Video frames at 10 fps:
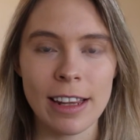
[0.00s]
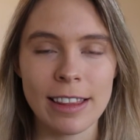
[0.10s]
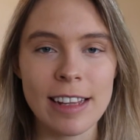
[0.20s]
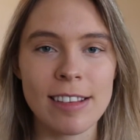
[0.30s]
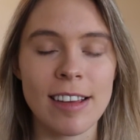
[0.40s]

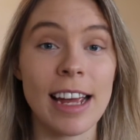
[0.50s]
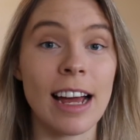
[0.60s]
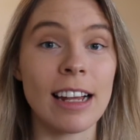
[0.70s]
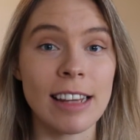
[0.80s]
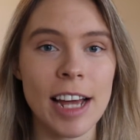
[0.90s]
let's say
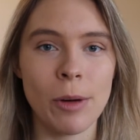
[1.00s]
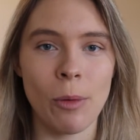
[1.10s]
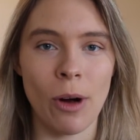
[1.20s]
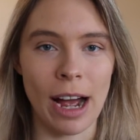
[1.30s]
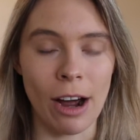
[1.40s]
a
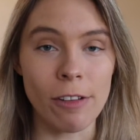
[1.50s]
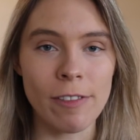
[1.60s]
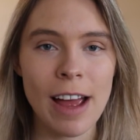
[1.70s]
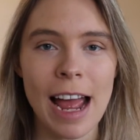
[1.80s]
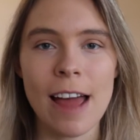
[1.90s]
Llanowar
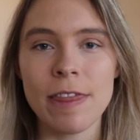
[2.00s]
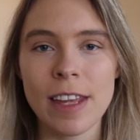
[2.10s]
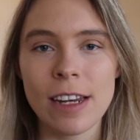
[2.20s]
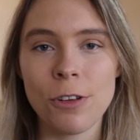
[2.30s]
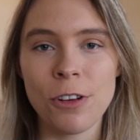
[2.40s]
elf, and
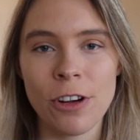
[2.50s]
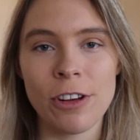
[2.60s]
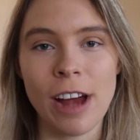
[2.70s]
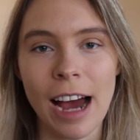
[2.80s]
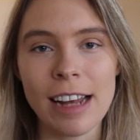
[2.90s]
then you
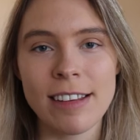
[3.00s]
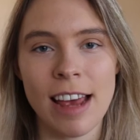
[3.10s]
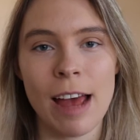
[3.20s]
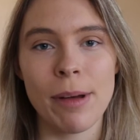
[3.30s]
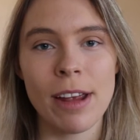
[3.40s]
could
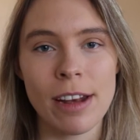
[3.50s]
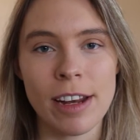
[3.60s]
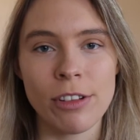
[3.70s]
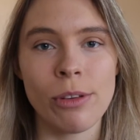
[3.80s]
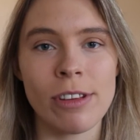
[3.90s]
untap
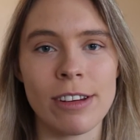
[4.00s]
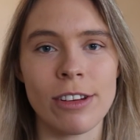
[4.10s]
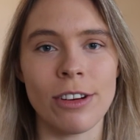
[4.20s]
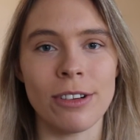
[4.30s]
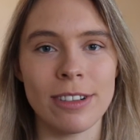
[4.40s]
Nettle
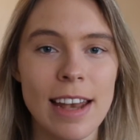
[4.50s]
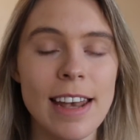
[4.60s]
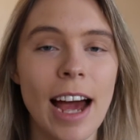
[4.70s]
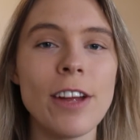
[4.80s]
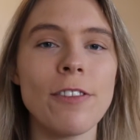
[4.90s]
Sentinel.
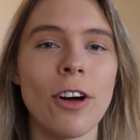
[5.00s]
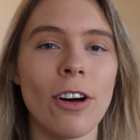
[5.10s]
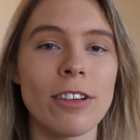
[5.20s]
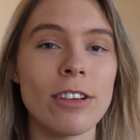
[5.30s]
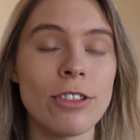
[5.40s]
Now you've
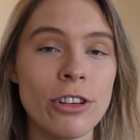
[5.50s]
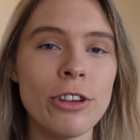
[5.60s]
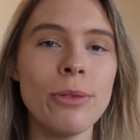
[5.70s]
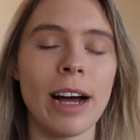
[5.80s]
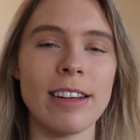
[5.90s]
got
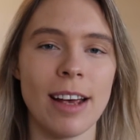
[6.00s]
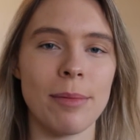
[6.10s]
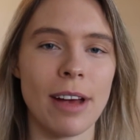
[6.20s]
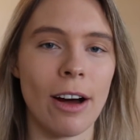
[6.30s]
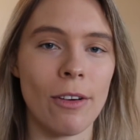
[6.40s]
2
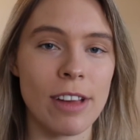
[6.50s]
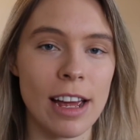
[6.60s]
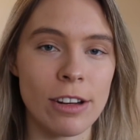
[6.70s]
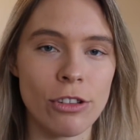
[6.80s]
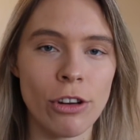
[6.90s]
untapped elves
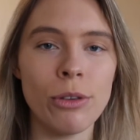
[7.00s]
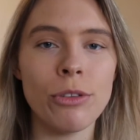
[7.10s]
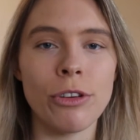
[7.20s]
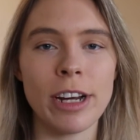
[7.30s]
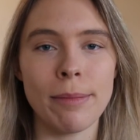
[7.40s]
and
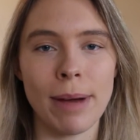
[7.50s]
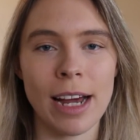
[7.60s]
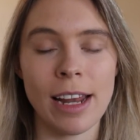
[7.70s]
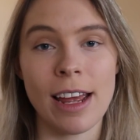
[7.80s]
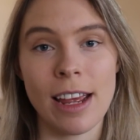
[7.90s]
2 green
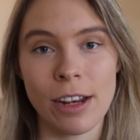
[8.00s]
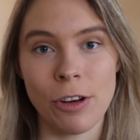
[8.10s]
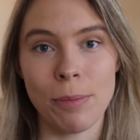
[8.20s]
mana in your